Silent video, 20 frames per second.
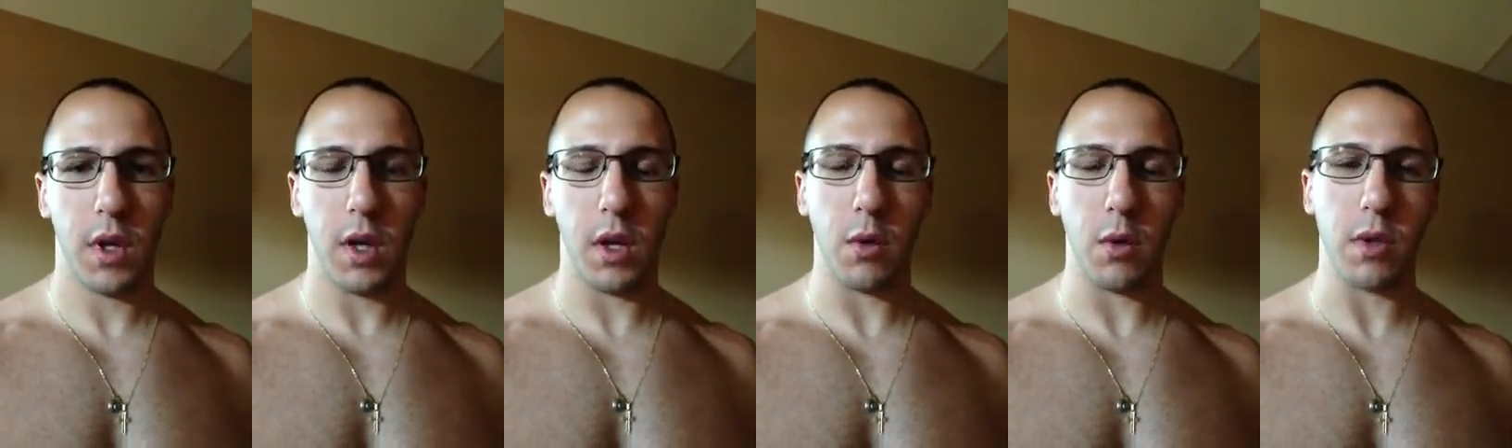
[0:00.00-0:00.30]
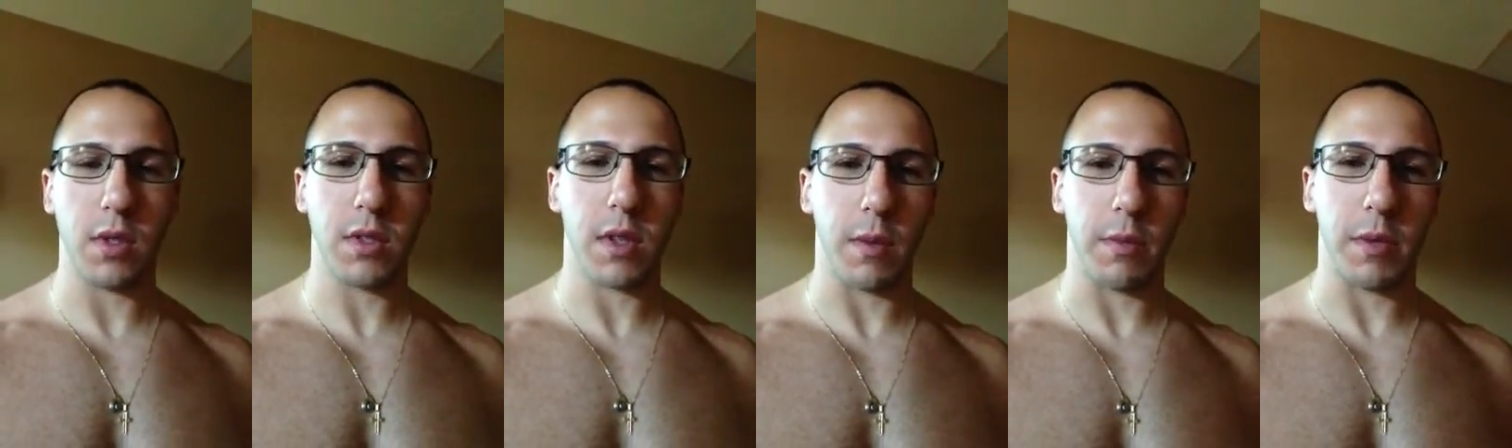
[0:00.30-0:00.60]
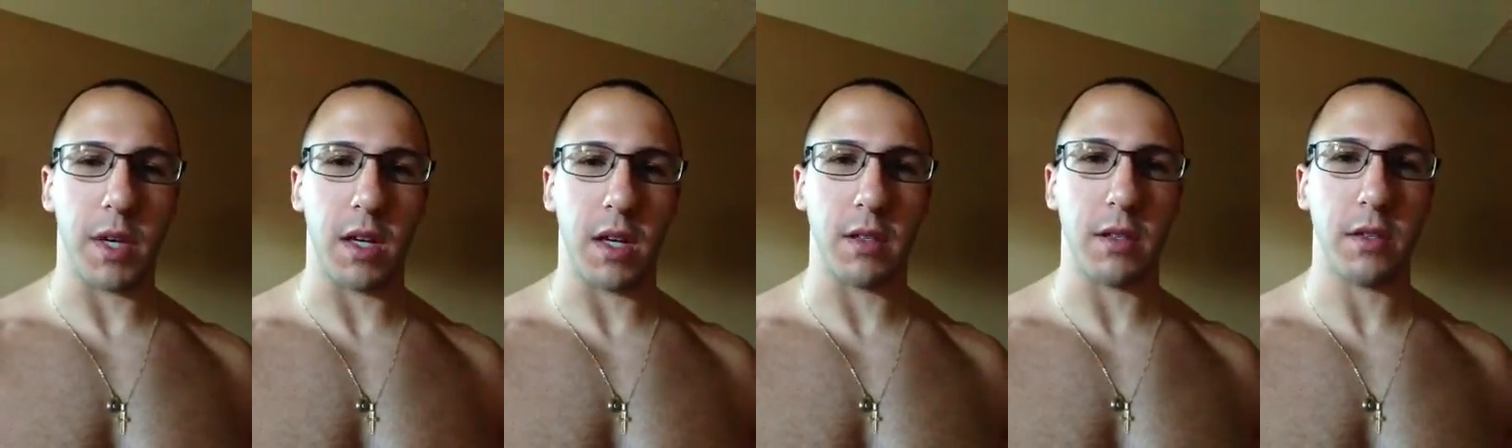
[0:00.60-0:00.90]
Hey, what's
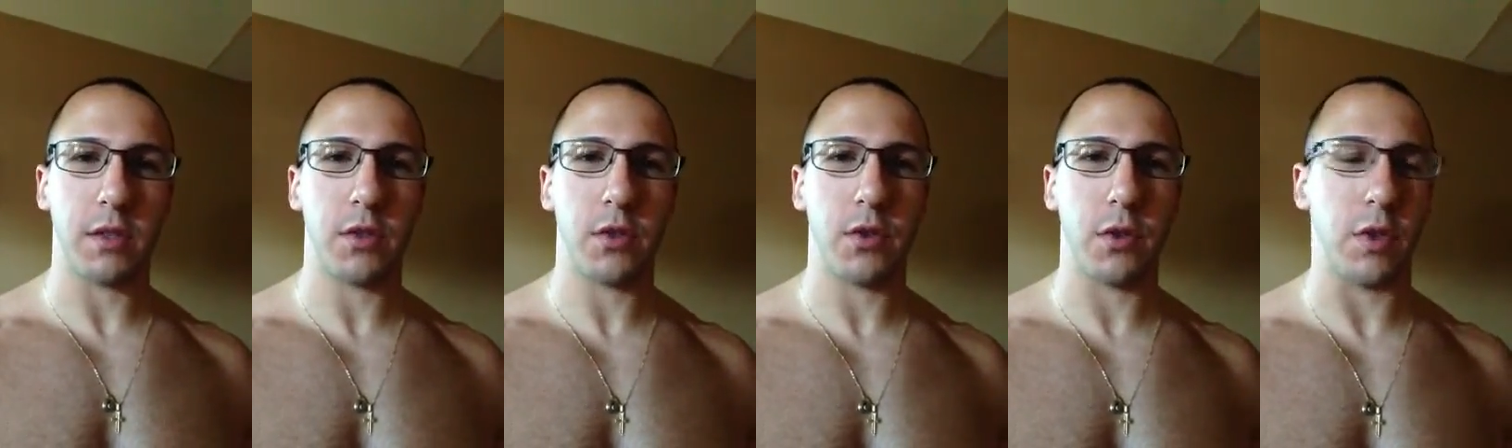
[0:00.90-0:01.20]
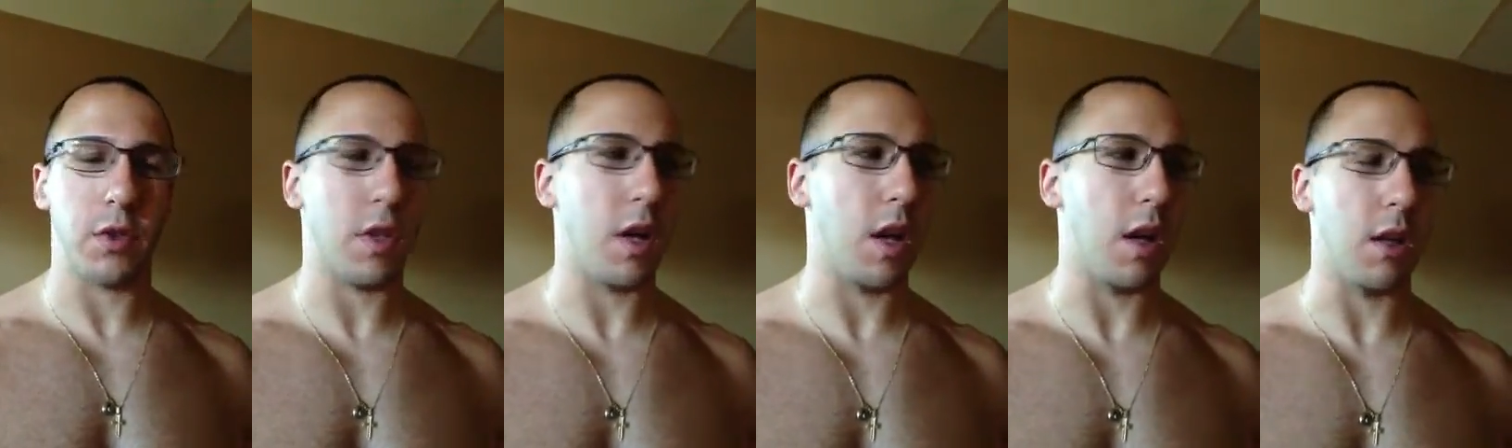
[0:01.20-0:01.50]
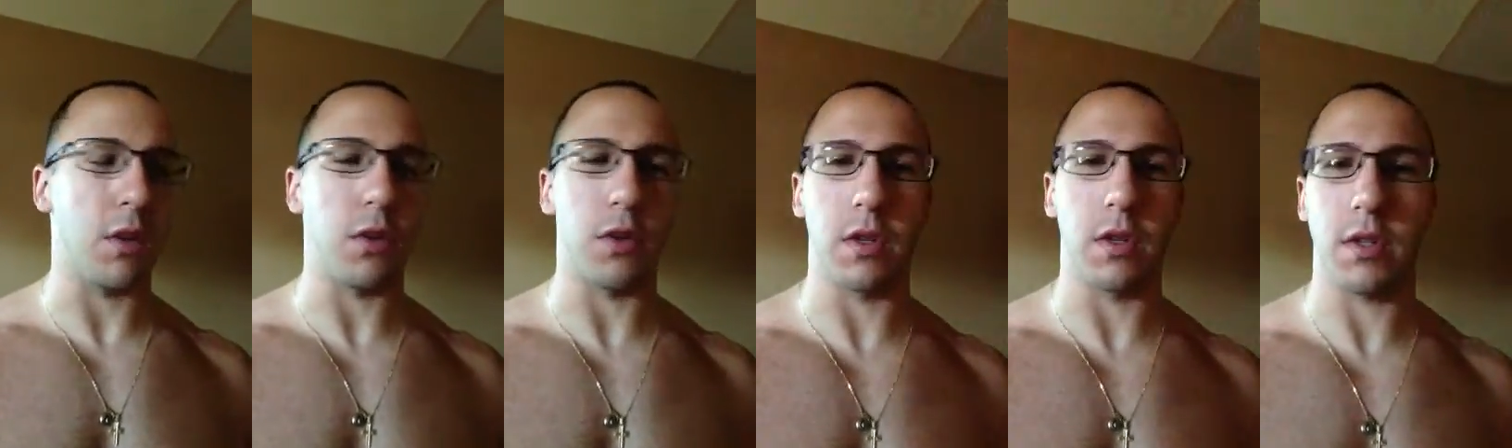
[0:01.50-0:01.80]
up, guys? It's George
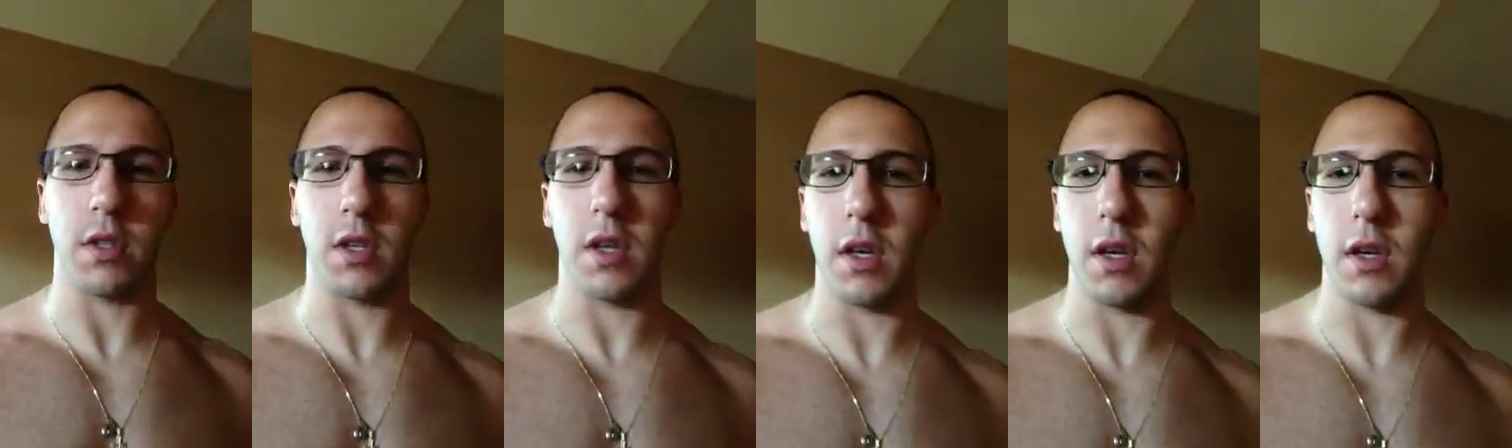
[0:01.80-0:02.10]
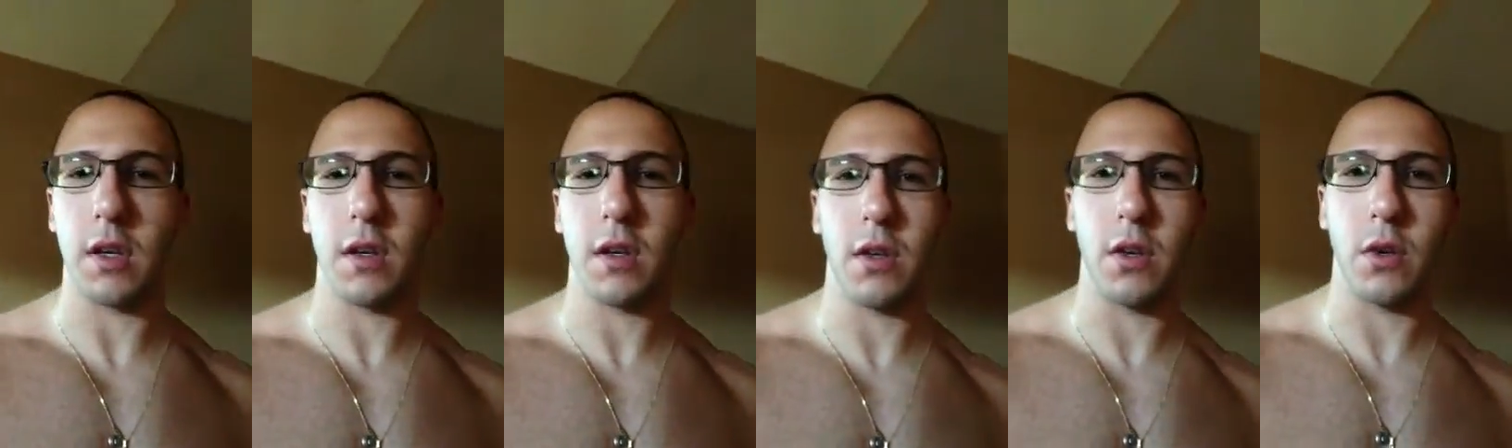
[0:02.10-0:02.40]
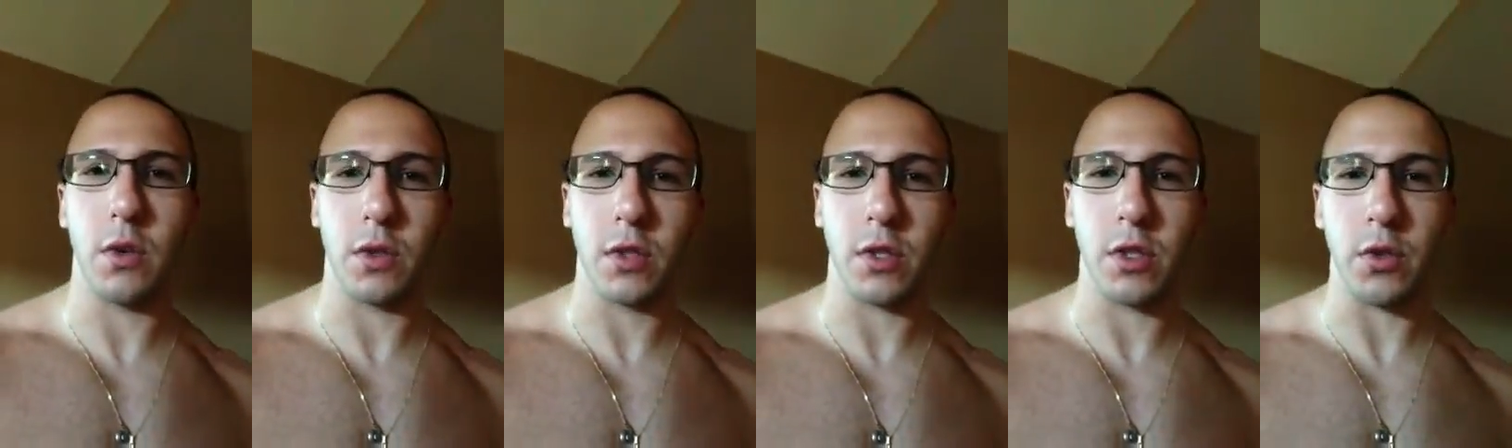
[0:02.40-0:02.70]
Kalioris here.
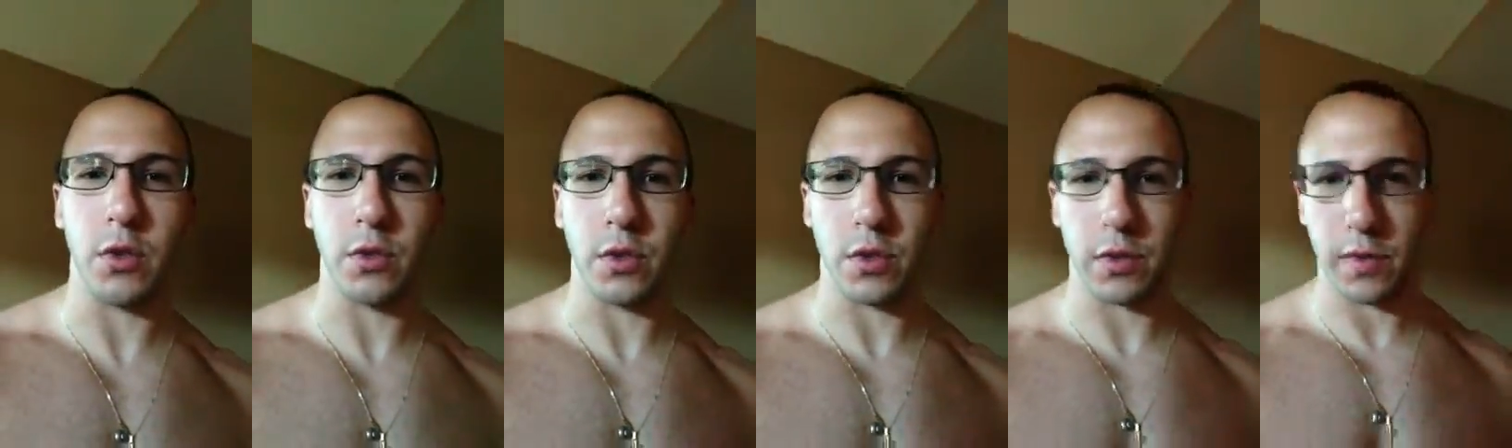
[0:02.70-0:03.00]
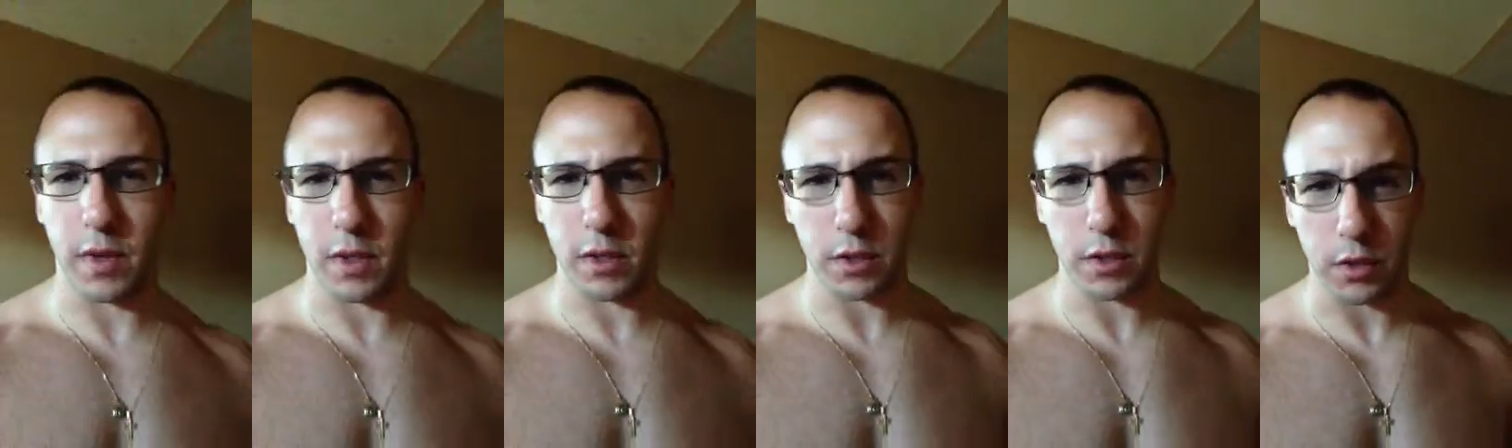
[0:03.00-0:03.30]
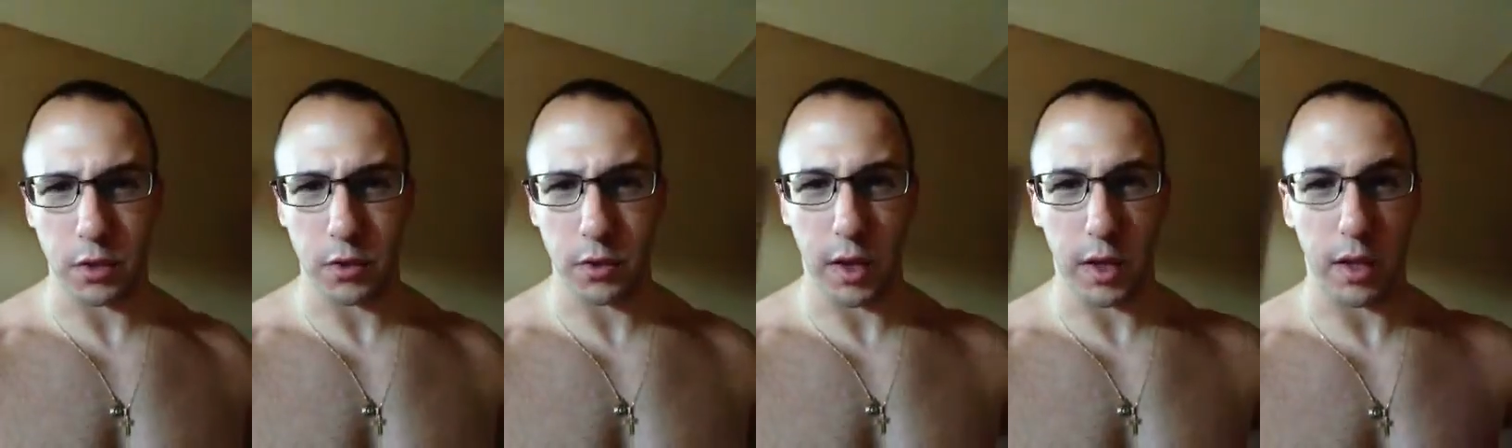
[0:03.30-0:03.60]
No excuses,
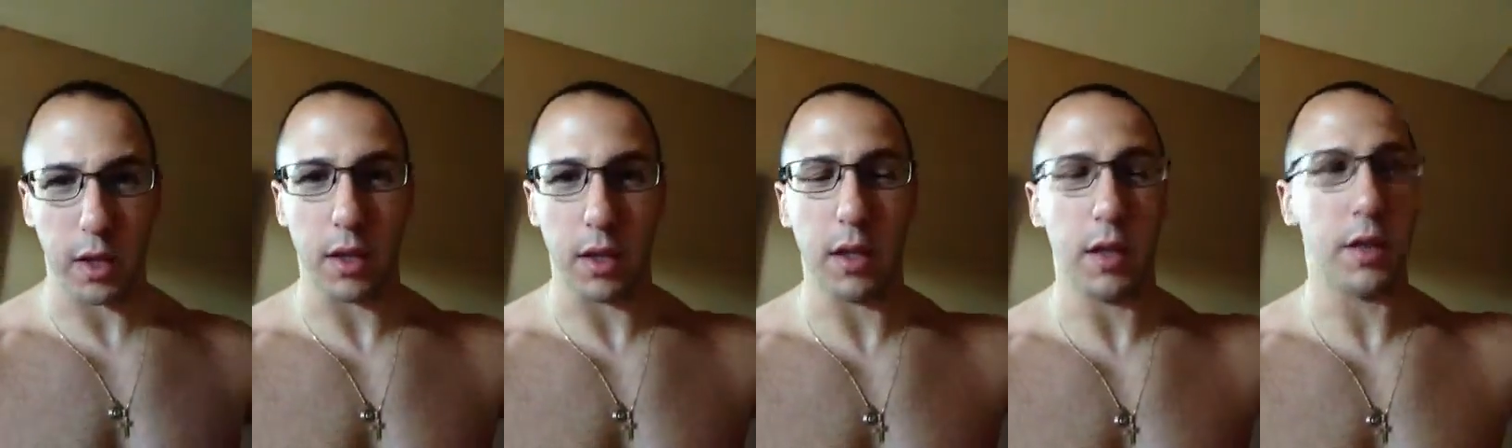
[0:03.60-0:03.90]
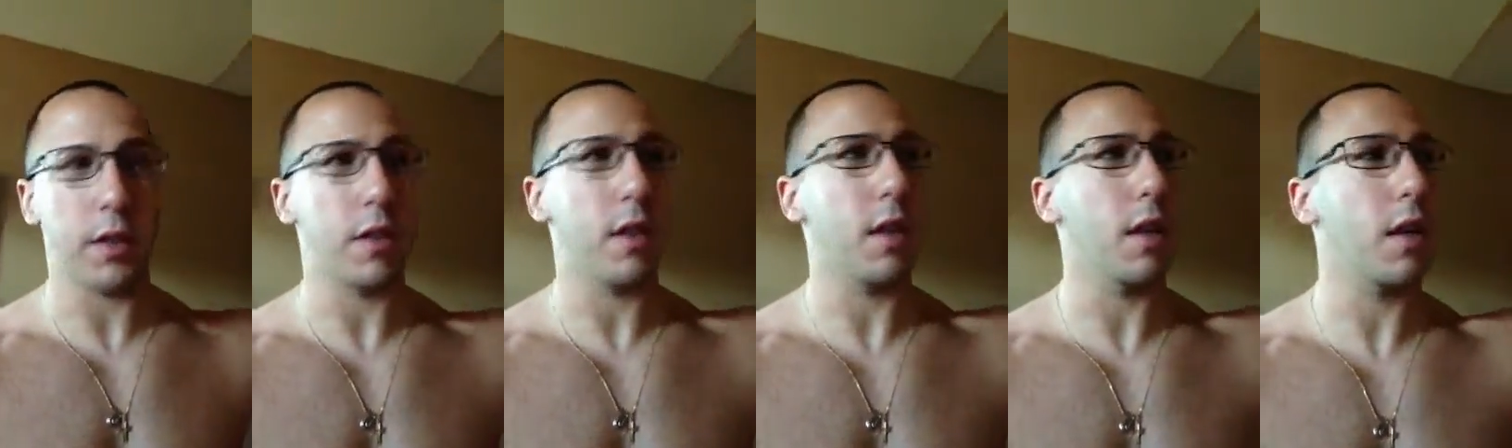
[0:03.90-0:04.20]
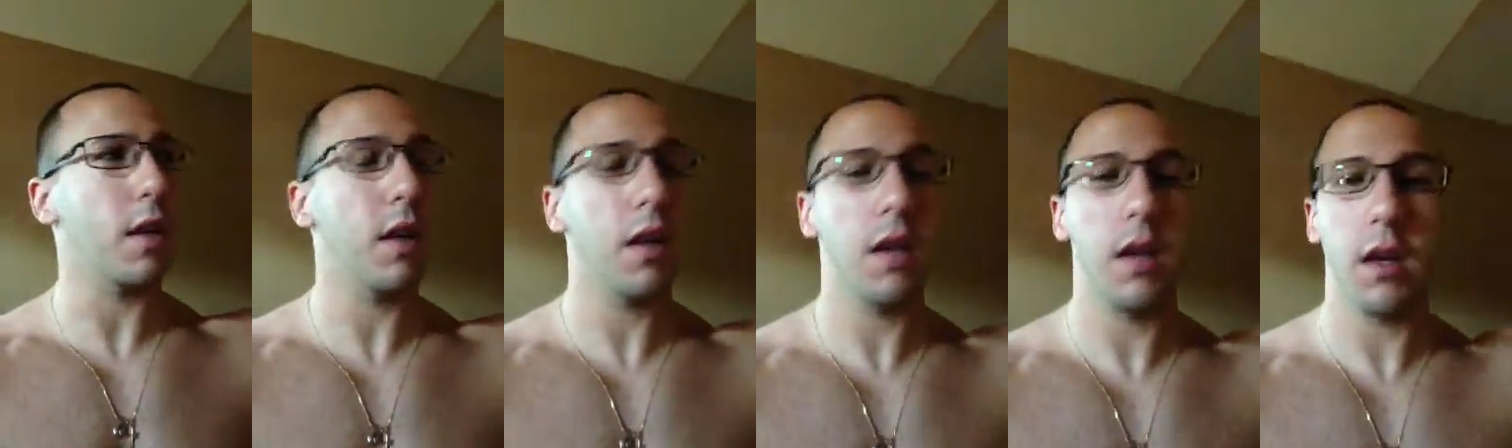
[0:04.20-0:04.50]
functional strength
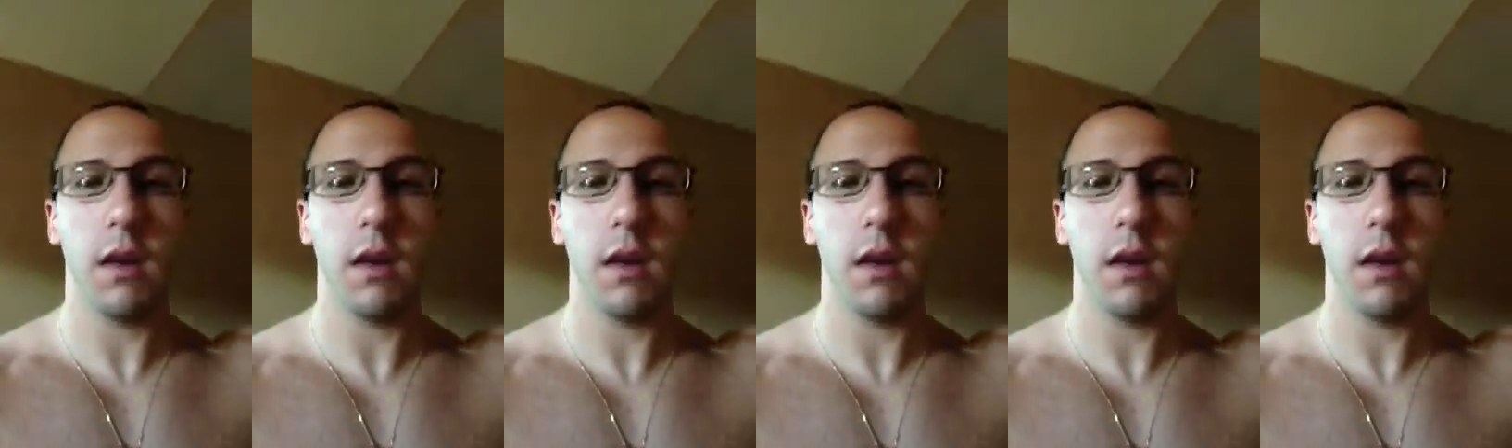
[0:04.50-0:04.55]
conditioning.